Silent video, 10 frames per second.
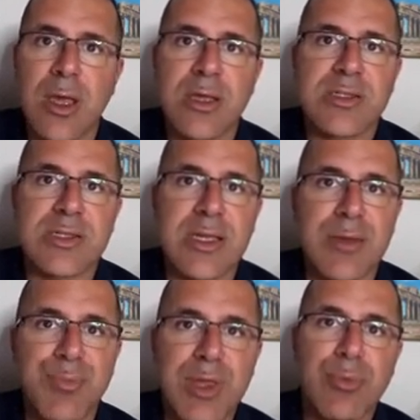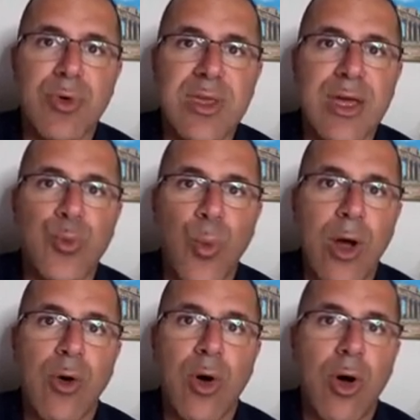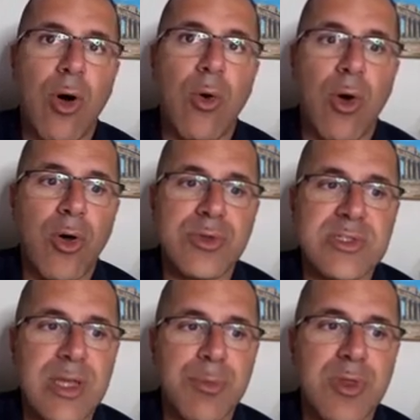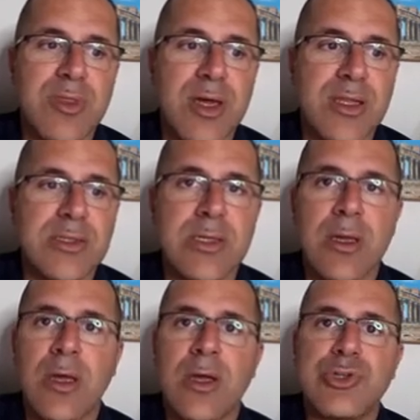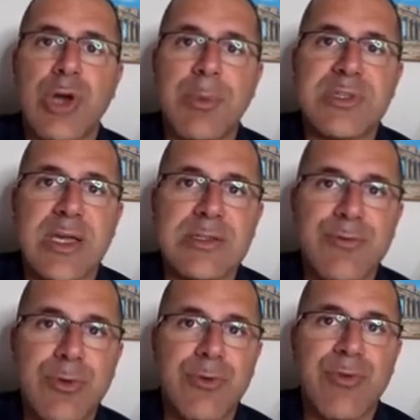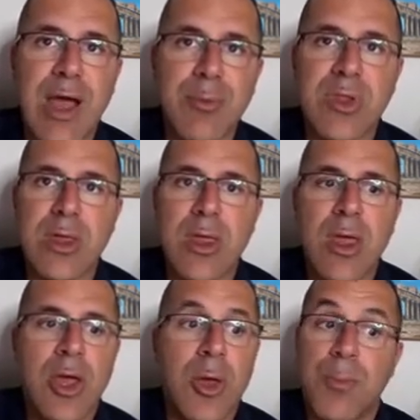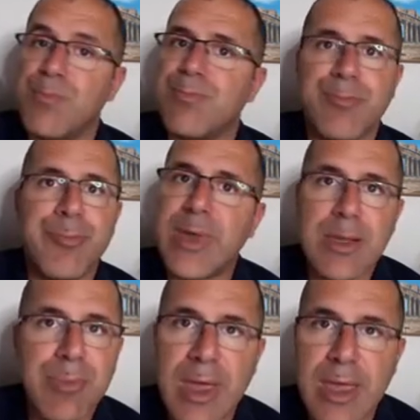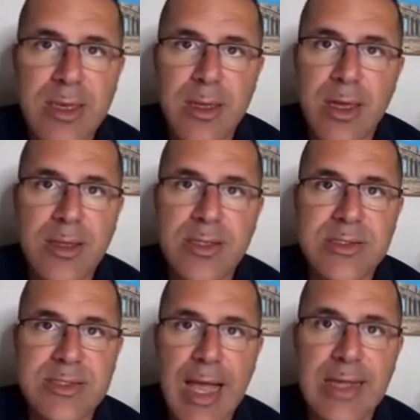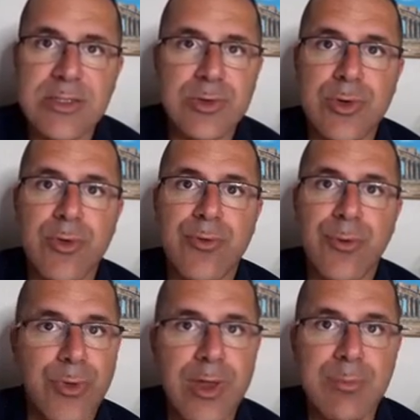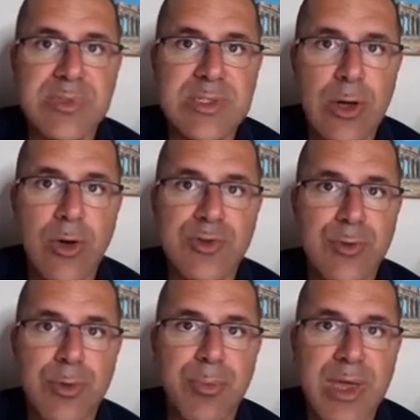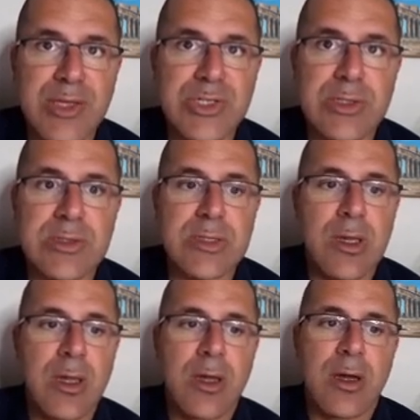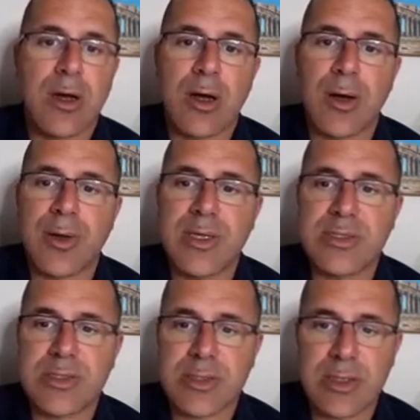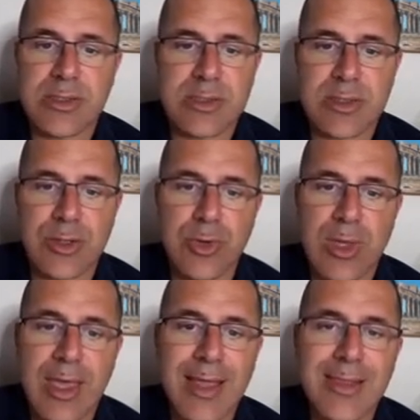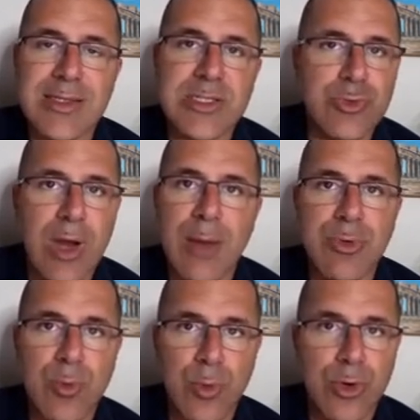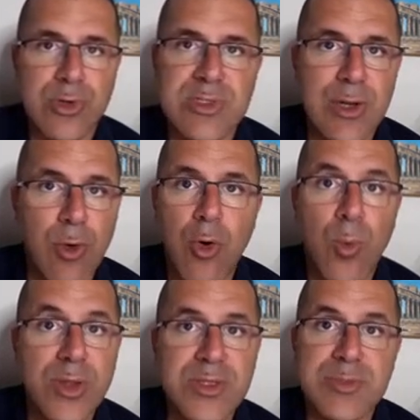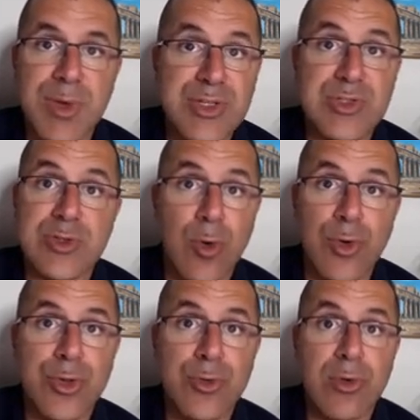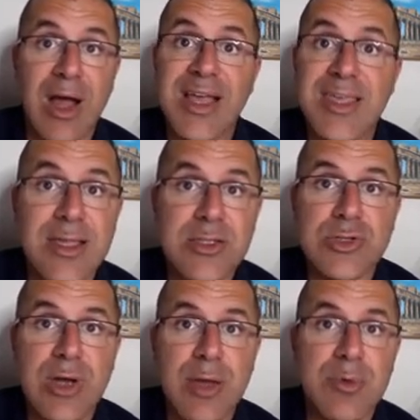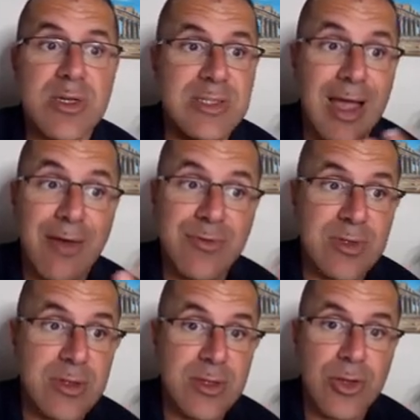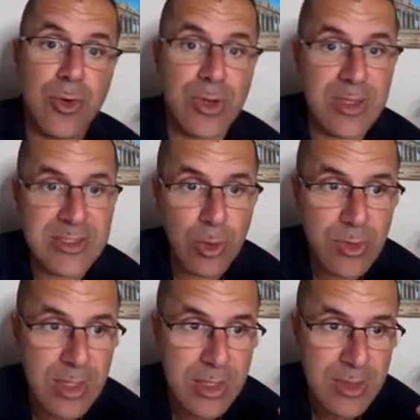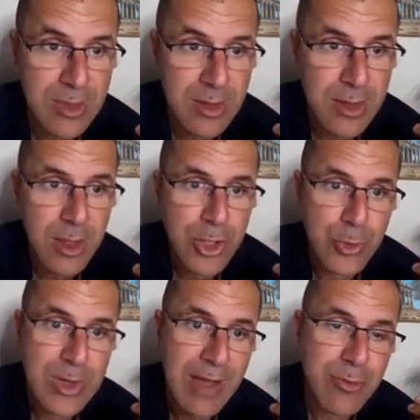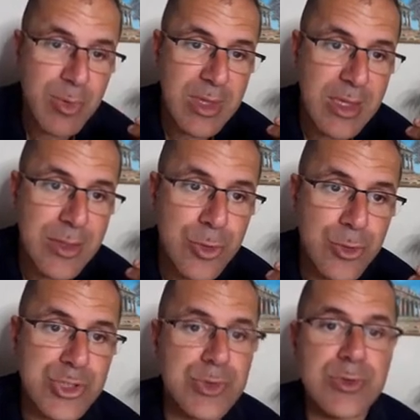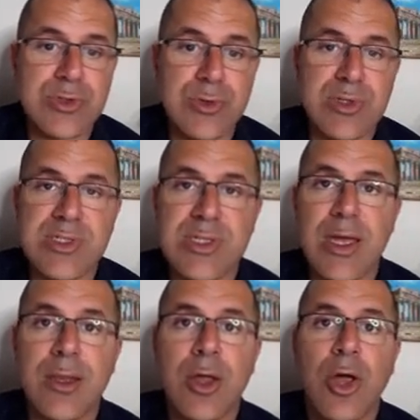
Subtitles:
seeing people get well on something that is traumatizing for their family, big pain and disaster for themselves, for the patients. It's you can't describe with words at all what these patients go through. I can't describe it because I haven't, you know, it's only, you would have to be in their shoes to understand